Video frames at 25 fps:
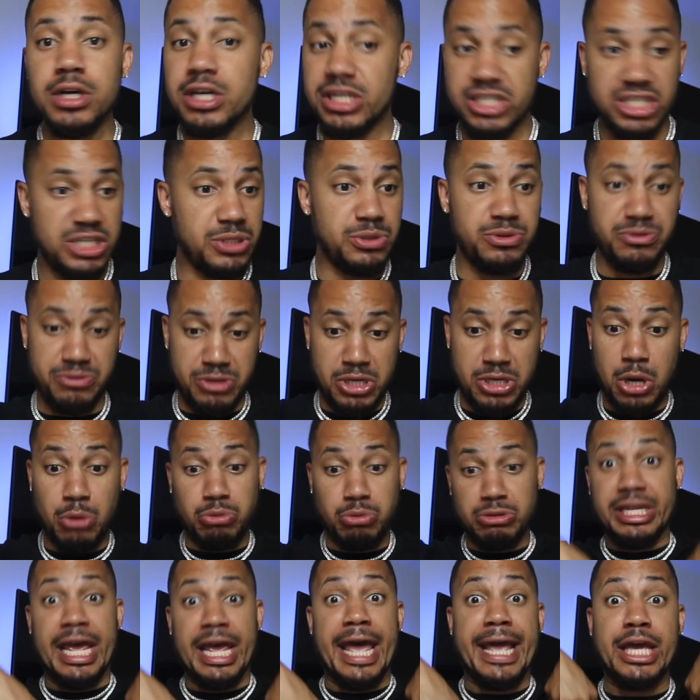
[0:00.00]
she's, you know,
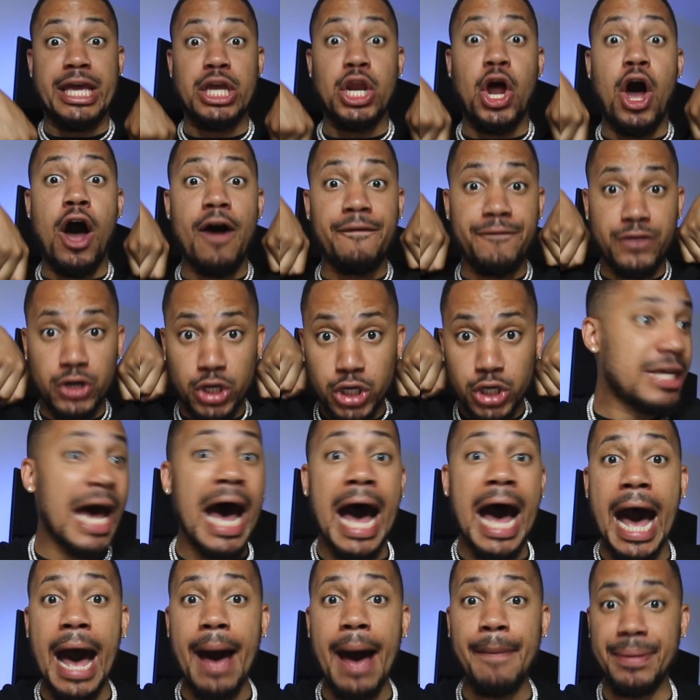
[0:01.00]
taking off her
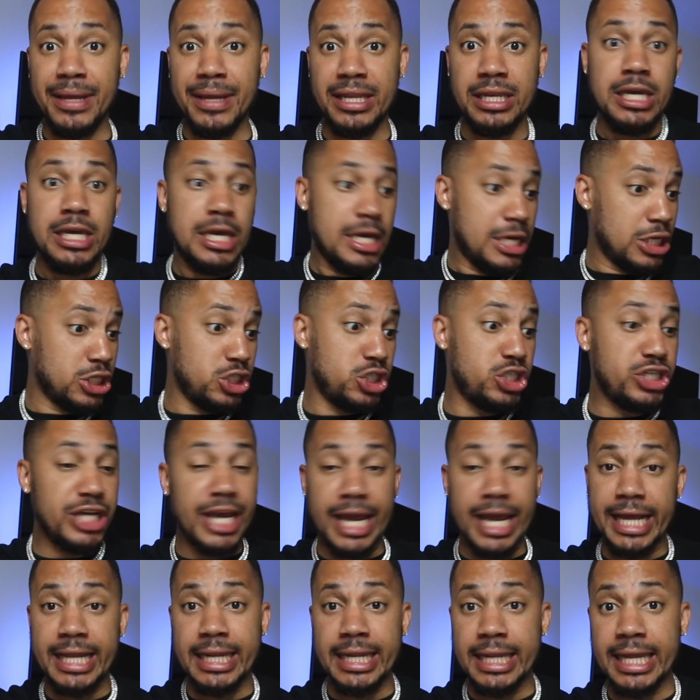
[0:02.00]
top and
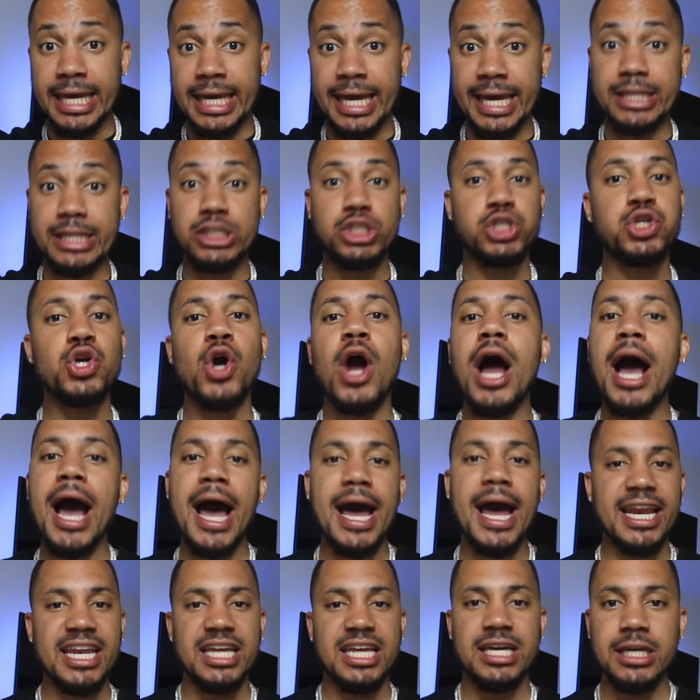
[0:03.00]
jiggling,
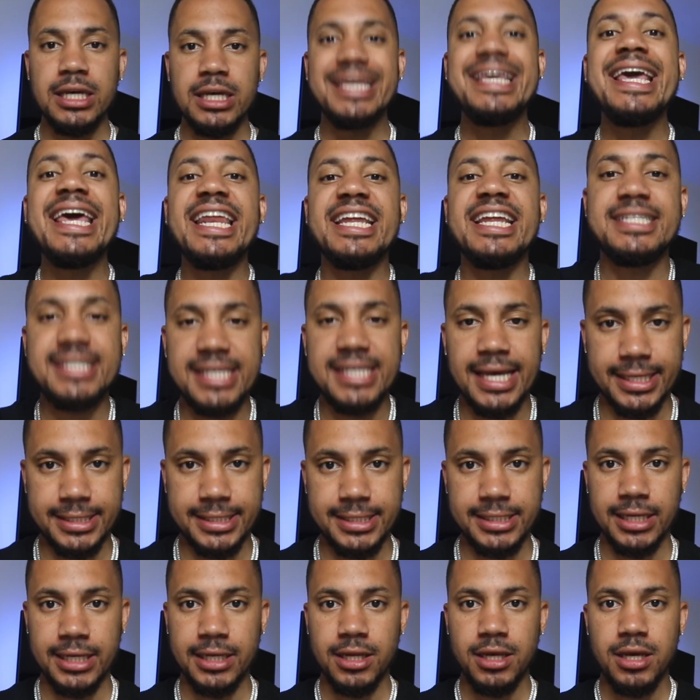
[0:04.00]
trying to get
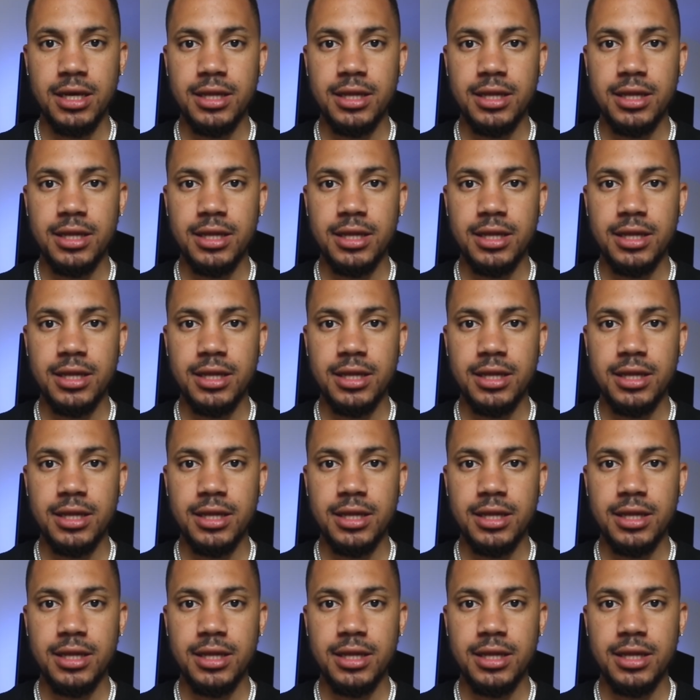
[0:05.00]
attention.